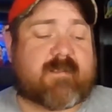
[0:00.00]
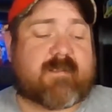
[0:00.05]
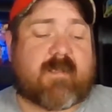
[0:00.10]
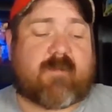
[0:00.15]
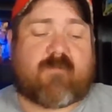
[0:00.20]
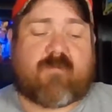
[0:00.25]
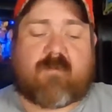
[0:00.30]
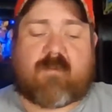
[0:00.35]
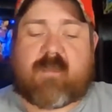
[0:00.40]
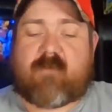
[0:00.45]

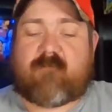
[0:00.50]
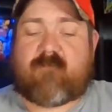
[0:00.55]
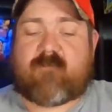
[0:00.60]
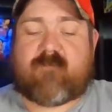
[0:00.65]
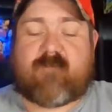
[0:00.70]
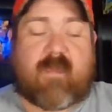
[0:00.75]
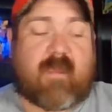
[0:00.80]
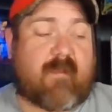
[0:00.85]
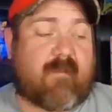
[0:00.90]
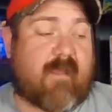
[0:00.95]
December
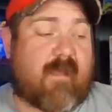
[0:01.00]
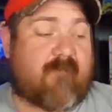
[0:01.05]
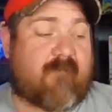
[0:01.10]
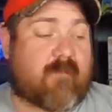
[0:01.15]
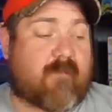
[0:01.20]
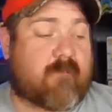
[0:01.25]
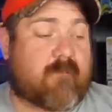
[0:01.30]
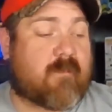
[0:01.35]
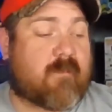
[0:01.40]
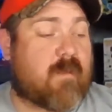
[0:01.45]
11, day
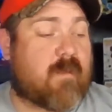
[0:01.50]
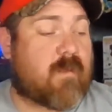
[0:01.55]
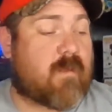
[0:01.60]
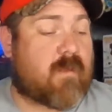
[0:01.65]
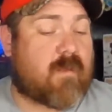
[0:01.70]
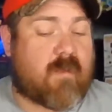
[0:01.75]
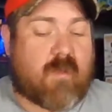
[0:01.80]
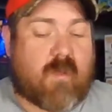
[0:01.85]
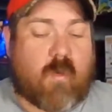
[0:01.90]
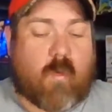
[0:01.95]
11,
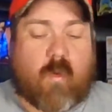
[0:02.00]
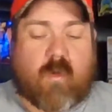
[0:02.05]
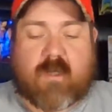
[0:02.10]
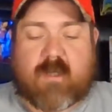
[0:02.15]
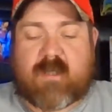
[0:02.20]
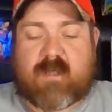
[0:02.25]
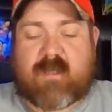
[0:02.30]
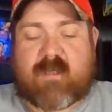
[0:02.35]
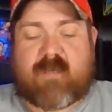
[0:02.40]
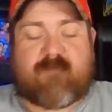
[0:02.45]
we're
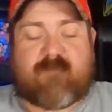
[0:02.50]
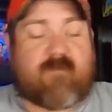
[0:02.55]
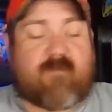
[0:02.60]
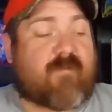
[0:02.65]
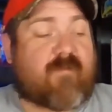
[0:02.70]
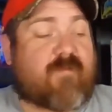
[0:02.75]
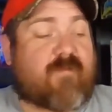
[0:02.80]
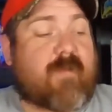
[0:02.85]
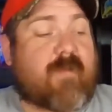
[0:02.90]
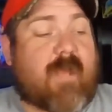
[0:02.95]
going to give you
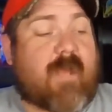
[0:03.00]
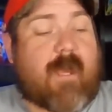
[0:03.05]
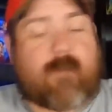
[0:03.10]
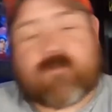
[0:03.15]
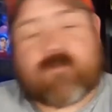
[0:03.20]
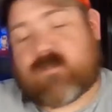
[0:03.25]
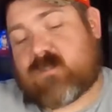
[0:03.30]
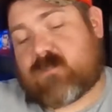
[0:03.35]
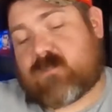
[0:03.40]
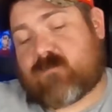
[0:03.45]
three
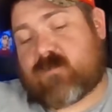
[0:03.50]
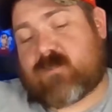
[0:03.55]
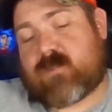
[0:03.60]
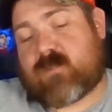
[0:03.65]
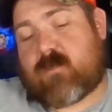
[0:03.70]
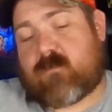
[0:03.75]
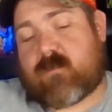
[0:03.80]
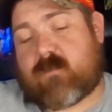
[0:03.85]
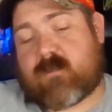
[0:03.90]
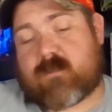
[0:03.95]
options for
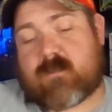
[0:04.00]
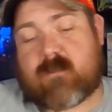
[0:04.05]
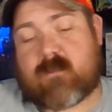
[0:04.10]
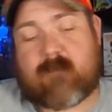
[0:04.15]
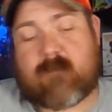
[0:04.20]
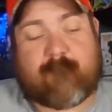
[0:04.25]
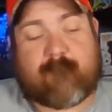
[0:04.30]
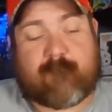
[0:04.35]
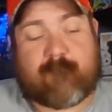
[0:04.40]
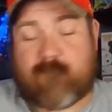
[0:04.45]
sodas,
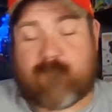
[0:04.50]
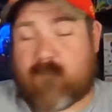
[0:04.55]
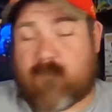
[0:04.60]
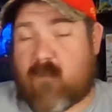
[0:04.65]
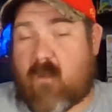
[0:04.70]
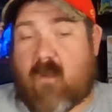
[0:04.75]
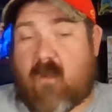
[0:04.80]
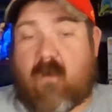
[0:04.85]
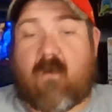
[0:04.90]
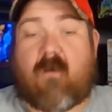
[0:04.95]

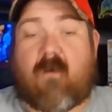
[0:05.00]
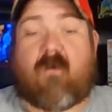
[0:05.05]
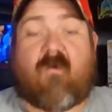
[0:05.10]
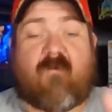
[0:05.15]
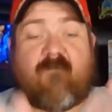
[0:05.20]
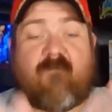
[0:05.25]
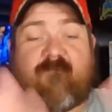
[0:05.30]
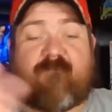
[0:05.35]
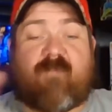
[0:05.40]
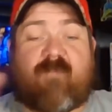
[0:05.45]

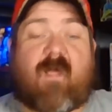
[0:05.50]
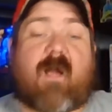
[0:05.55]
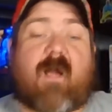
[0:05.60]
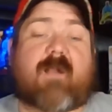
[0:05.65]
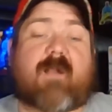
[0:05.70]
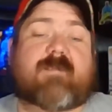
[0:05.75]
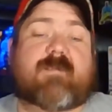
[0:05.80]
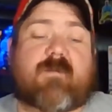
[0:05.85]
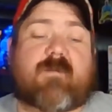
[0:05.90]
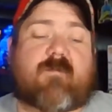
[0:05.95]
all
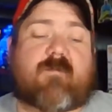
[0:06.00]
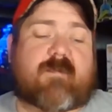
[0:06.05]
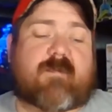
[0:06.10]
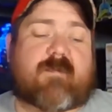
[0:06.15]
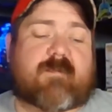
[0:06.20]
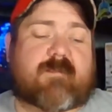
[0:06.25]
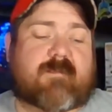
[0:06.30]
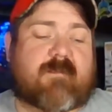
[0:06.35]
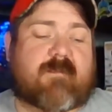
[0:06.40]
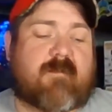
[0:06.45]
flocked
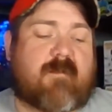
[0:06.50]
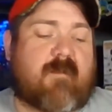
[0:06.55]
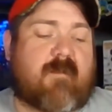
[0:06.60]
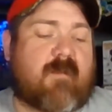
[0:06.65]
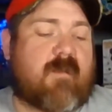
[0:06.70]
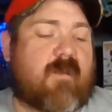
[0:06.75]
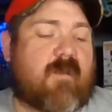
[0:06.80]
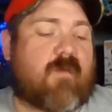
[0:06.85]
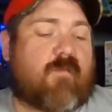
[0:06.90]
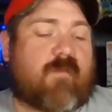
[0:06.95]
sodas.
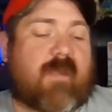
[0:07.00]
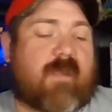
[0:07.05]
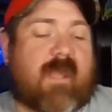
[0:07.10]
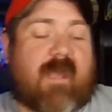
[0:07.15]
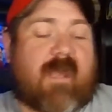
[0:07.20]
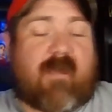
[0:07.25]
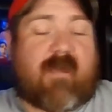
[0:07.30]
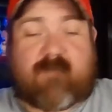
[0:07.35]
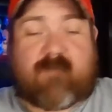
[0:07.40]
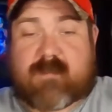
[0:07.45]
We
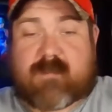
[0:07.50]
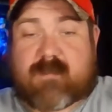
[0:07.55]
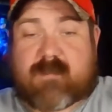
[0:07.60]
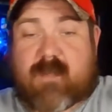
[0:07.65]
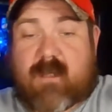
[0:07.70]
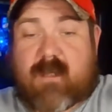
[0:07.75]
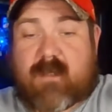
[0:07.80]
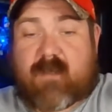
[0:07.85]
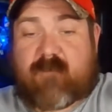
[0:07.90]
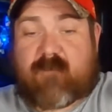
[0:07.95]
have
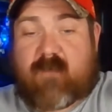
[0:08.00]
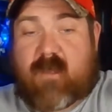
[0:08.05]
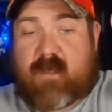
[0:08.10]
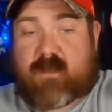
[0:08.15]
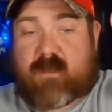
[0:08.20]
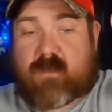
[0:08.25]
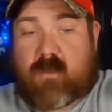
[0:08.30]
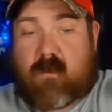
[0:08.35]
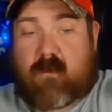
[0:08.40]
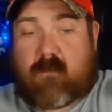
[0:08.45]
Sonic the
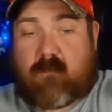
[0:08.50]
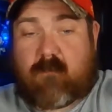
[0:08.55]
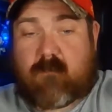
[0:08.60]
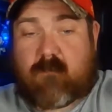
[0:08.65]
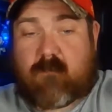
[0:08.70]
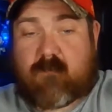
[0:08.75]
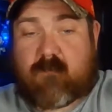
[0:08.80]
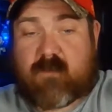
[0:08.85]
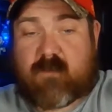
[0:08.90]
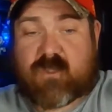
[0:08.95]
Hedgehog.
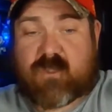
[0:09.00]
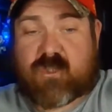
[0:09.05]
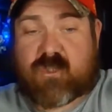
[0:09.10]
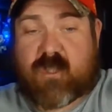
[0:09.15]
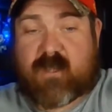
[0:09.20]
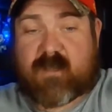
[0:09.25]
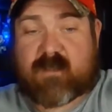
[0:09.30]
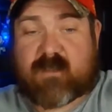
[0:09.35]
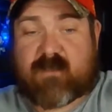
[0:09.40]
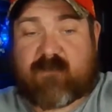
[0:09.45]
The
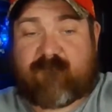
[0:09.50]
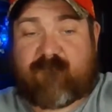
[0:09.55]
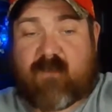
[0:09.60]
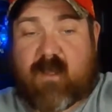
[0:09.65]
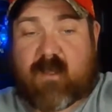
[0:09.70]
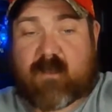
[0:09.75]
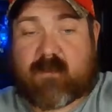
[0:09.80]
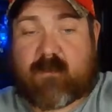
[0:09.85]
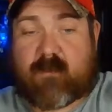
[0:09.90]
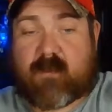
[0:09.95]
Chase is
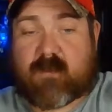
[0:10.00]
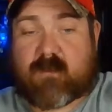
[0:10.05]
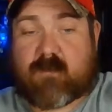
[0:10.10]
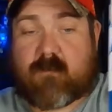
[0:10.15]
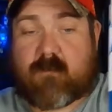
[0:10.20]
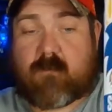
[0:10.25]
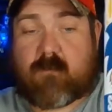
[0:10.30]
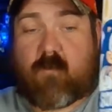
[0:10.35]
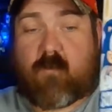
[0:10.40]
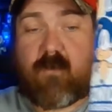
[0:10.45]
flocked on this
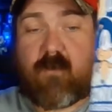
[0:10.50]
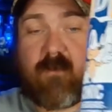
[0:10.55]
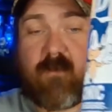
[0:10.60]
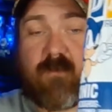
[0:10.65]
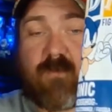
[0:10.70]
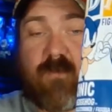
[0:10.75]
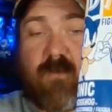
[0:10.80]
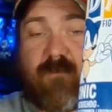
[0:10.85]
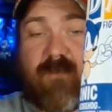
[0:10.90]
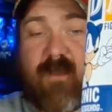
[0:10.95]
one, one
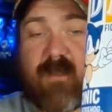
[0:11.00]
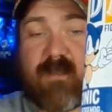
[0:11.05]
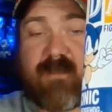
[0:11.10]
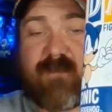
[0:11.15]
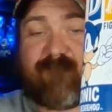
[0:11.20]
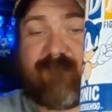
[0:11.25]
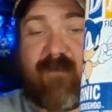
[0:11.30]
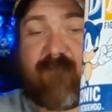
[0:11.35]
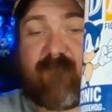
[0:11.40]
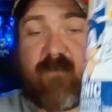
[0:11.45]
of
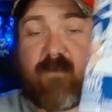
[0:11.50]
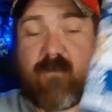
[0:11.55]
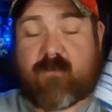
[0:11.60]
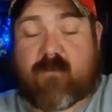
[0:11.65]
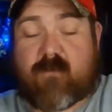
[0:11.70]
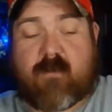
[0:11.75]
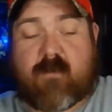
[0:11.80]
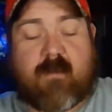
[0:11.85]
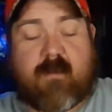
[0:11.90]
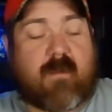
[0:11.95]

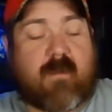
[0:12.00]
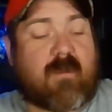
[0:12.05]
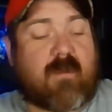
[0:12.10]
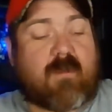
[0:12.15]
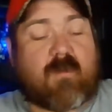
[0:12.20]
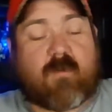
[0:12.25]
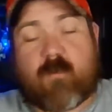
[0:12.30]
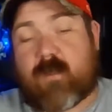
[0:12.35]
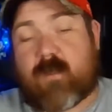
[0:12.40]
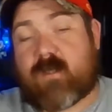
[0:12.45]
12,500.
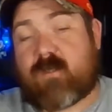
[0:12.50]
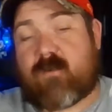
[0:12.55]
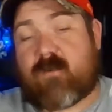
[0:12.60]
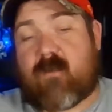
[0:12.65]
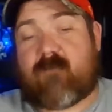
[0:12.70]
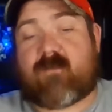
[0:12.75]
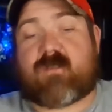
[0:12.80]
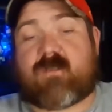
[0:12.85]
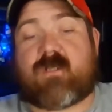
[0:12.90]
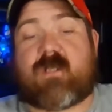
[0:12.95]
We do
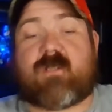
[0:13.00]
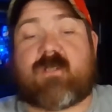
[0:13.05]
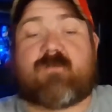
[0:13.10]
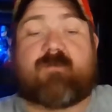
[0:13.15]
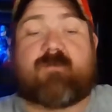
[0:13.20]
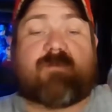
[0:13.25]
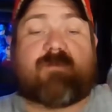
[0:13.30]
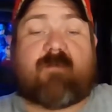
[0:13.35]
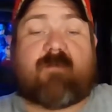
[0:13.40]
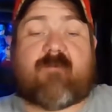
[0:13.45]
have the Chase.
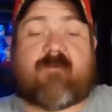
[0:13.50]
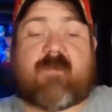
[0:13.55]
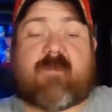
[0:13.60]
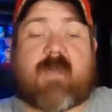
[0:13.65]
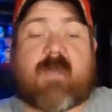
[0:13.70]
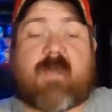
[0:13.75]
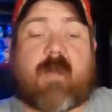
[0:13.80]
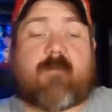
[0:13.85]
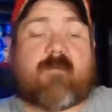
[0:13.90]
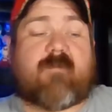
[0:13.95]
We do have the
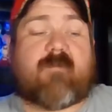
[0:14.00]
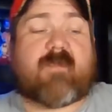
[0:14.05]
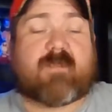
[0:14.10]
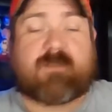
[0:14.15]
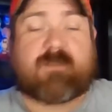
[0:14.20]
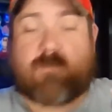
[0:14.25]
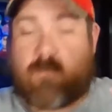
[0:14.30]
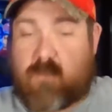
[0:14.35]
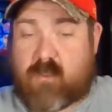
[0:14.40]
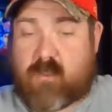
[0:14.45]
common of this,
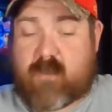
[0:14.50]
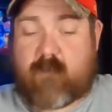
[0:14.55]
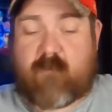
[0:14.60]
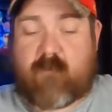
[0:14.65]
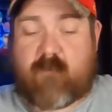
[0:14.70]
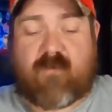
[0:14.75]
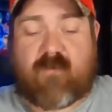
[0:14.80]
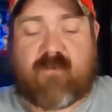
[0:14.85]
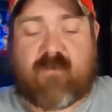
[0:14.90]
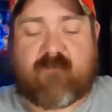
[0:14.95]
so we'll look at
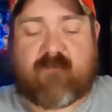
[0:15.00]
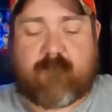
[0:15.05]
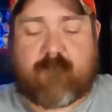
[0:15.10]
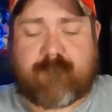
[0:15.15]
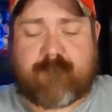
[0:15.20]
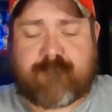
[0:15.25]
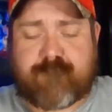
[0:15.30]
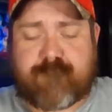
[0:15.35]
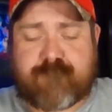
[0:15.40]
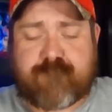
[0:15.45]
both of them.